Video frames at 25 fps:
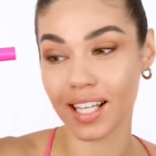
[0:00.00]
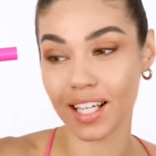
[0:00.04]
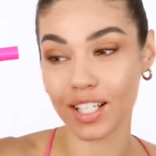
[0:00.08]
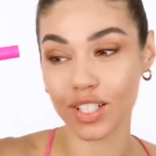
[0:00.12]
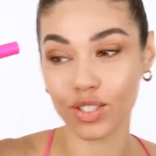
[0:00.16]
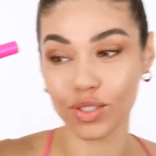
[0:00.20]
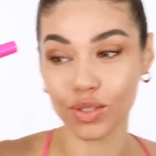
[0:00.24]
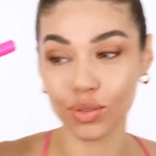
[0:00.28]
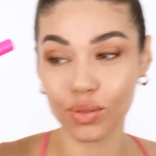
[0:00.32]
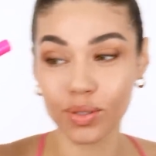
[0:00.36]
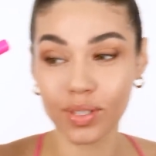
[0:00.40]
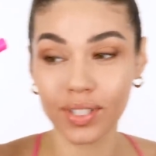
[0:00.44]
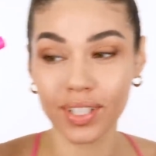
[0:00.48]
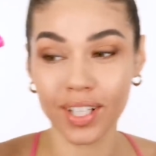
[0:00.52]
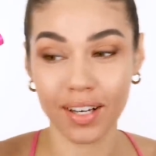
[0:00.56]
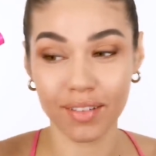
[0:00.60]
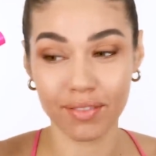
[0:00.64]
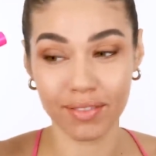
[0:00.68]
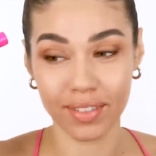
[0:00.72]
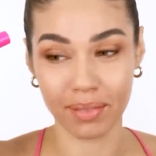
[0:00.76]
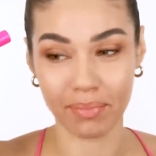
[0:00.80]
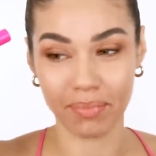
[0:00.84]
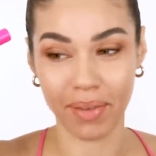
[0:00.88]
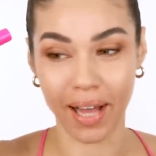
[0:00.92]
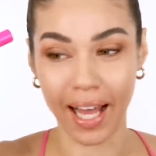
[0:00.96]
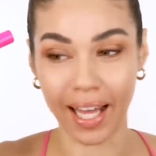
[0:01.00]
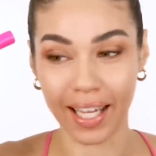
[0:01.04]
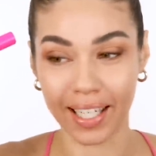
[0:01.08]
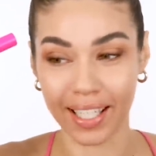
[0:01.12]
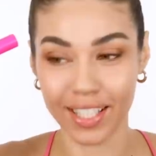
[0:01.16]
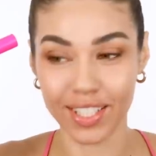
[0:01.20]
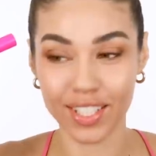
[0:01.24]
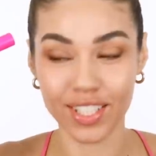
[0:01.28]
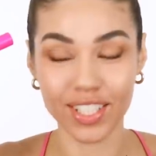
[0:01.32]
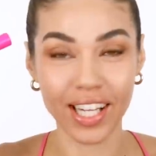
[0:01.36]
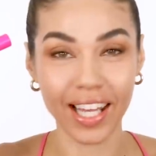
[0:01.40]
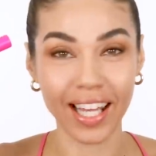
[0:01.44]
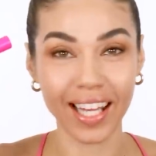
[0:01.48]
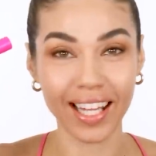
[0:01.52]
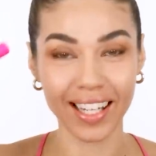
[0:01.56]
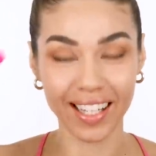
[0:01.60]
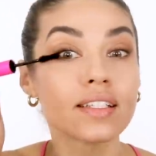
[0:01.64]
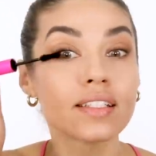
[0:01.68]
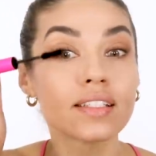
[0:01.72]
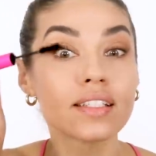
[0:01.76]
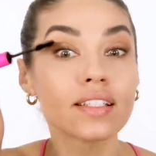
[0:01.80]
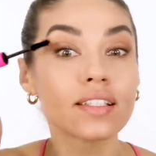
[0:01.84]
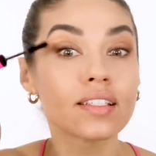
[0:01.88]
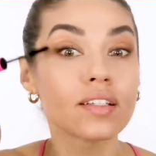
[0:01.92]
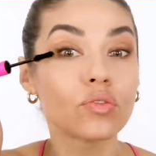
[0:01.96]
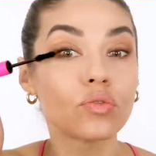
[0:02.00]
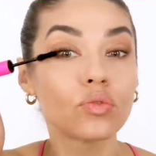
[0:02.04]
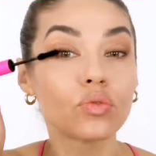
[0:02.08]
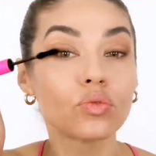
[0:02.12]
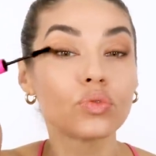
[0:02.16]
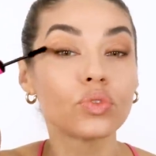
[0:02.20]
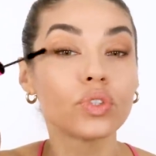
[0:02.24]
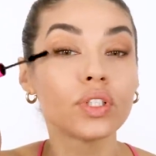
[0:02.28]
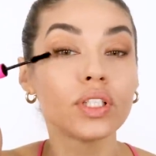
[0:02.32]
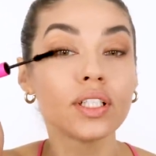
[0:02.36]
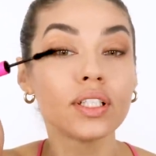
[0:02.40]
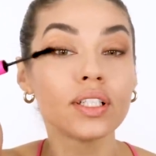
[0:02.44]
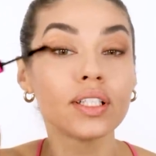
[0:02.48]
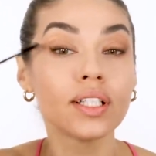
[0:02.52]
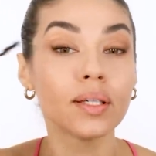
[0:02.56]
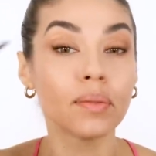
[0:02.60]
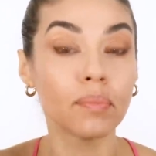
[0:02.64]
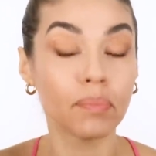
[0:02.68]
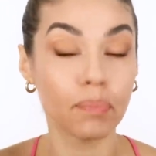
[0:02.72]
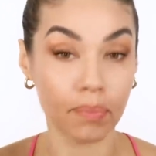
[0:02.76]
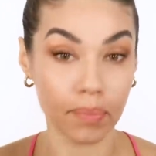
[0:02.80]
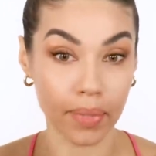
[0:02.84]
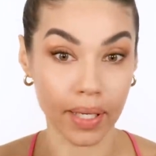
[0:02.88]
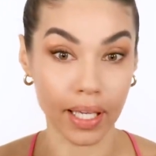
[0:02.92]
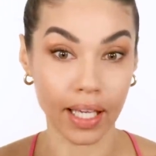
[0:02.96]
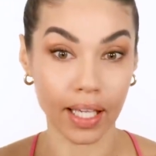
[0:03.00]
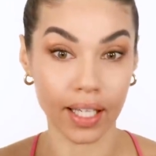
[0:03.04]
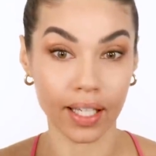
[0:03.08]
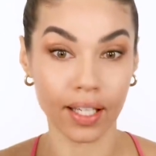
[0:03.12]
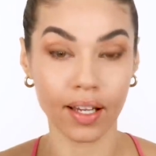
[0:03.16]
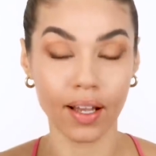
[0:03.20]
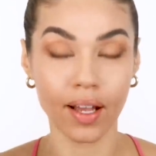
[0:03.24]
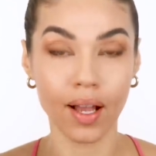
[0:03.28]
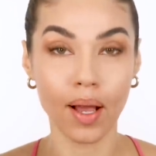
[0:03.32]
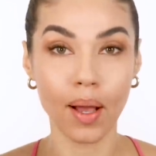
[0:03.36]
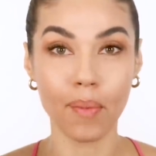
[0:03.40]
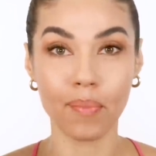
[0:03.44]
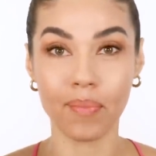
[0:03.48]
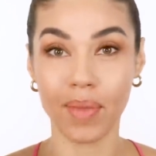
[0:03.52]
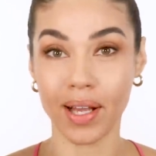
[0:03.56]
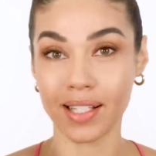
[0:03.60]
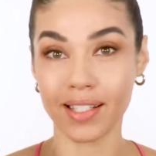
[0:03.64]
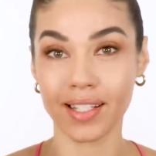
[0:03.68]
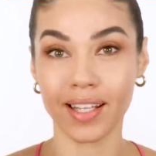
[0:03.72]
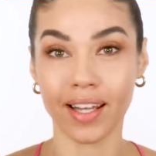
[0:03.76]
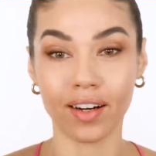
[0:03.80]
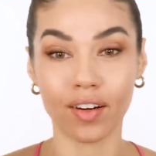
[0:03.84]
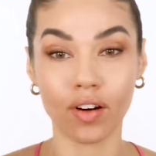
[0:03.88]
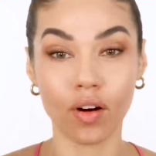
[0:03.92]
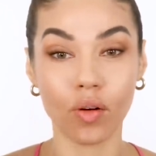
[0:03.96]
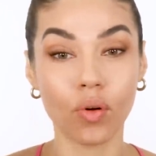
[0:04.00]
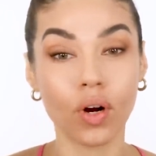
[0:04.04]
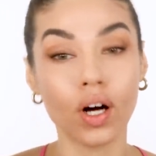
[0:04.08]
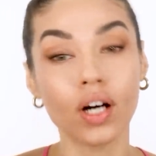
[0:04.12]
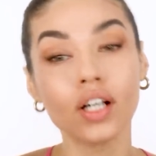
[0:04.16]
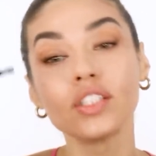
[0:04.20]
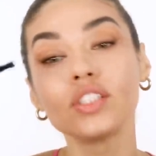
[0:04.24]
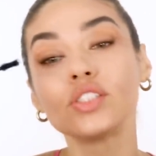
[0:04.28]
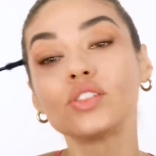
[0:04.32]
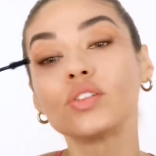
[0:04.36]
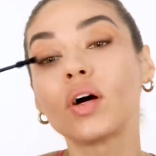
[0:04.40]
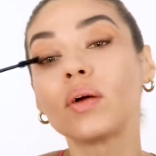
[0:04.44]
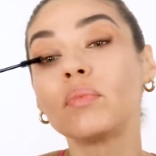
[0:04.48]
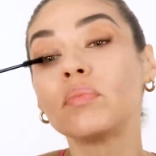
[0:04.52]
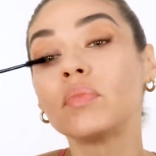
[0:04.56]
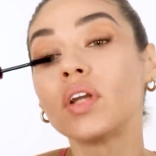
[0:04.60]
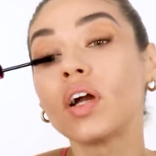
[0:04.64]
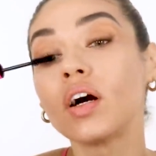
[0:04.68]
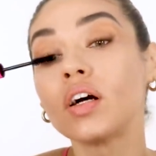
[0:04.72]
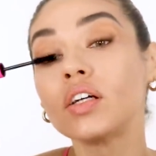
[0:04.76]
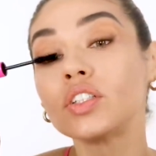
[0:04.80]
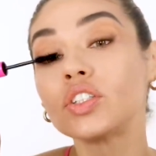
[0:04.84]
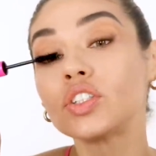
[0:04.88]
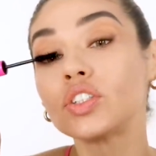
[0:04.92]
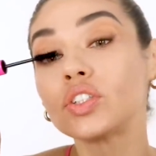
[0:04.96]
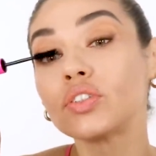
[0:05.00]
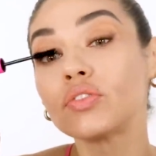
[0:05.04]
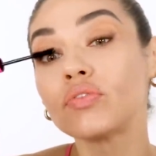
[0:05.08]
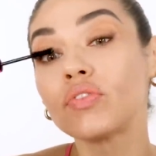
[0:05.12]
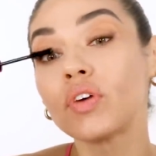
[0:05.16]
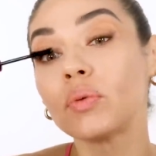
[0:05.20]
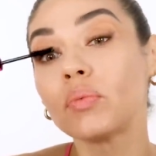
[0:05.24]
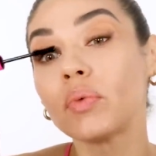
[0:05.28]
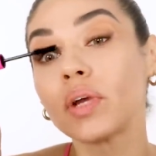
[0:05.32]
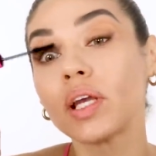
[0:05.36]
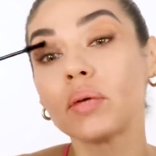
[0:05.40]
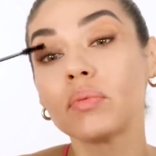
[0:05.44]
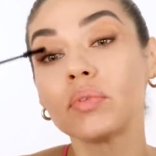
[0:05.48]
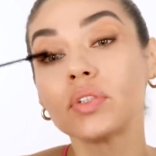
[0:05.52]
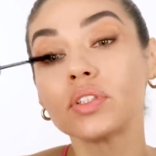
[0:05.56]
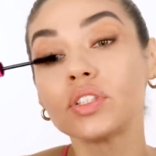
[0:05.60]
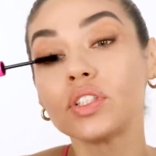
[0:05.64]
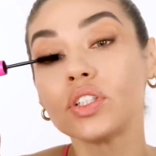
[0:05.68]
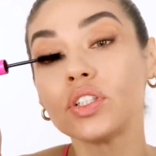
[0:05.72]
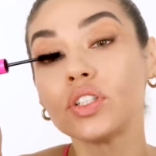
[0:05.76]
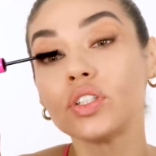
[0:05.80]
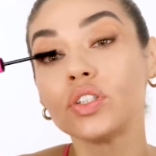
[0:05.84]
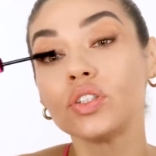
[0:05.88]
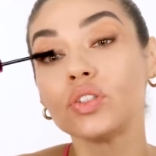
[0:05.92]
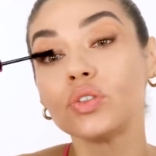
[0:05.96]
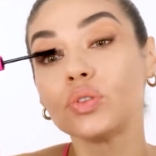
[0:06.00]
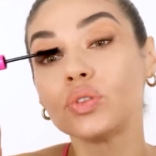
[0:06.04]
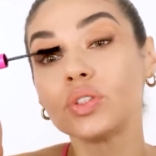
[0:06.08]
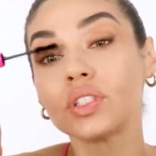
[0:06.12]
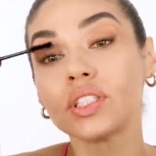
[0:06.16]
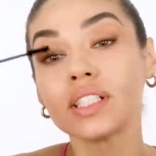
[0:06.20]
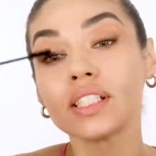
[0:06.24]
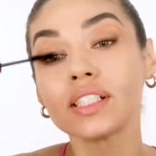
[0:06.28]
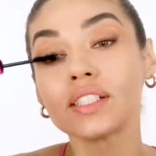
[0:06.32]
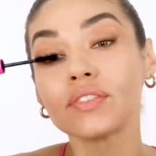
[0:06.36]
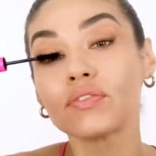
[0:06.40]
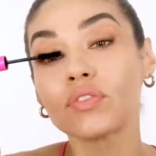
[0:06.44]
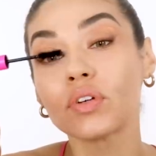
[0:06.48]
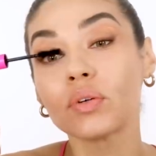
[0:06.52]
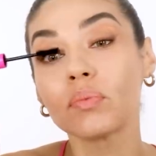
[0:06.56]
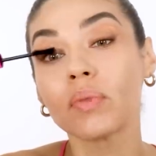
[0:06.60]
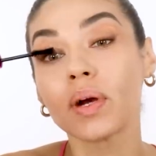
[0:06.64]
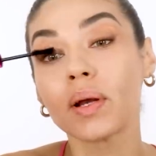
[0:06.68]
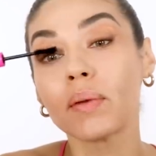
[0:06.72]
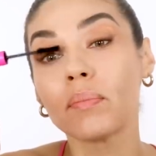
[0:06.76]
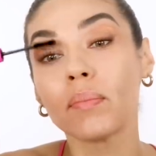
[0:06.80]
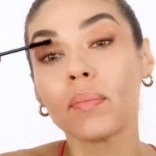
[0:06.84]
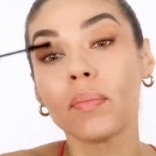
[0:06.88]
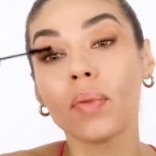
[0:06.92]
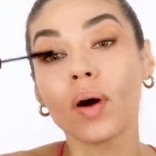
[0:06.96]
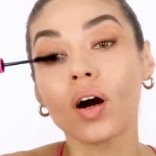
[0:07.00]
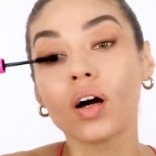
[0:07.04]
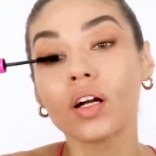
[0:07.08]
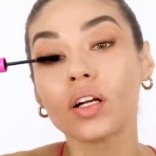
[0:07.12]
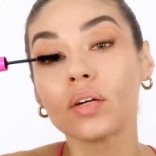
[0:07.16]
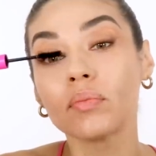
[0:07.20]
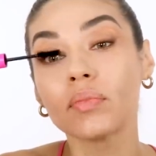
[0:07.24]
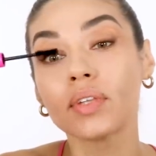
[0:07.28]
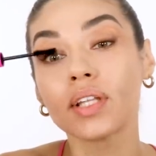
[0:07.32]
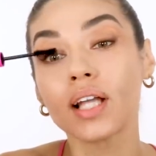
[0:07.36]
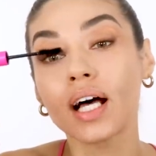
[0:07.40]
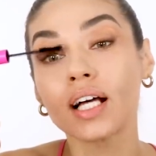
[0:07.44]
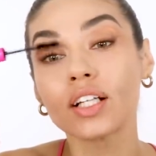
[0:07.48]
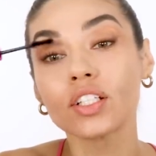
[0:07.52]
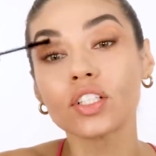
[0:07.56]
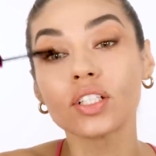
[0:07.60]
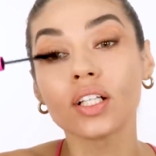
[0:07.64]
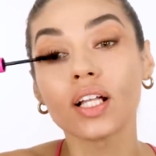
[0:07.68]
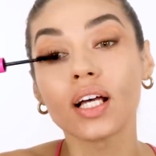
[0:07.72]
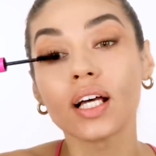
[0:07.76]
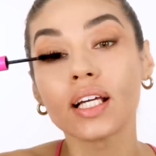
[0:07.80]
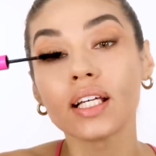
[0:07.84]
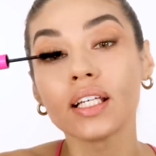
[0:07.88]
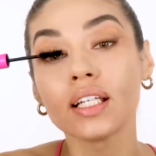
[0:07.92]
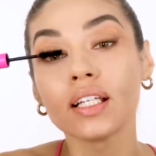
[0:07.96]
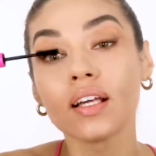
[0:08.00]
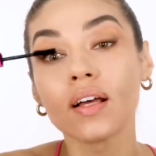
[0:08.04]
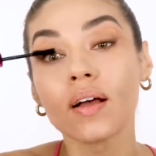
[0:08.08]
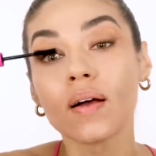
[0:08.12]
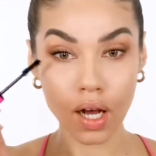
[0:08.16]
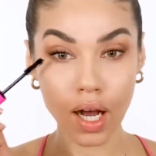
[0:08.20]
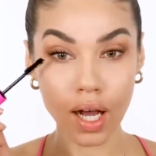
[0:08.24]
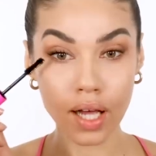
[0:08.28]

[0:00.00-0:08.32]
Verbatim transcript: I do love the packaging. This is a really big mascara wand, so I'm not sure if I'll be able to use this for my bottom lash line.